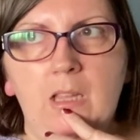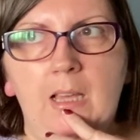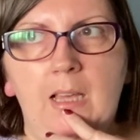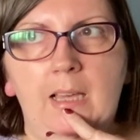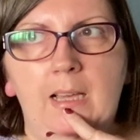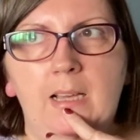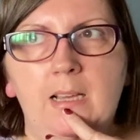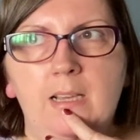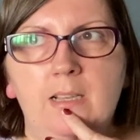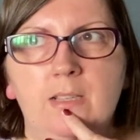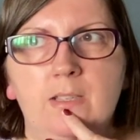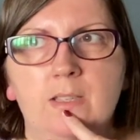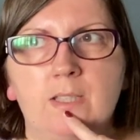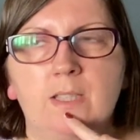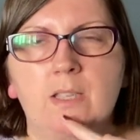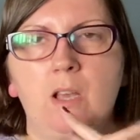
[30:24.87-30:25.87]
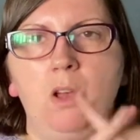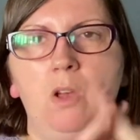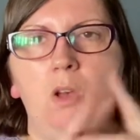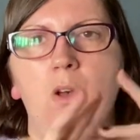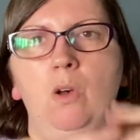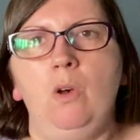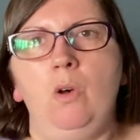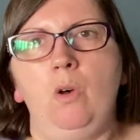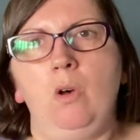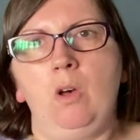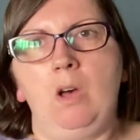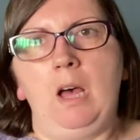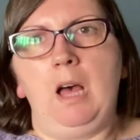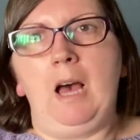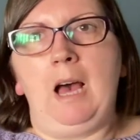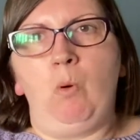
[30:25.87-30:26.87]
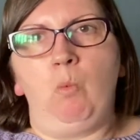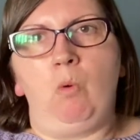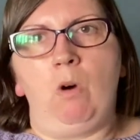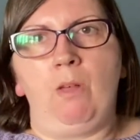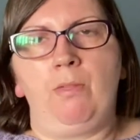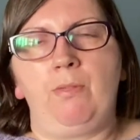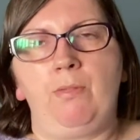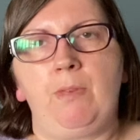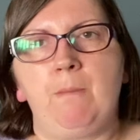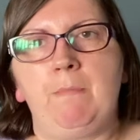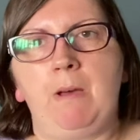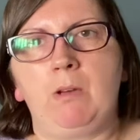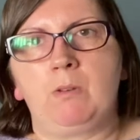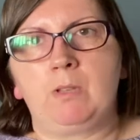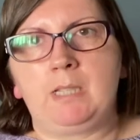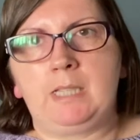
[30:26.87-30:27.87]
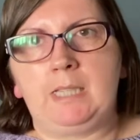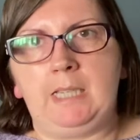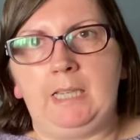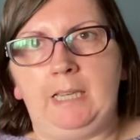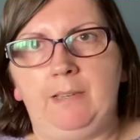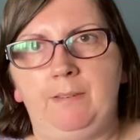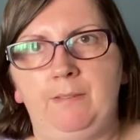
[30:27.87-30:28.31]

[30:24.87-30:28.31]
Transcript: is I want the motif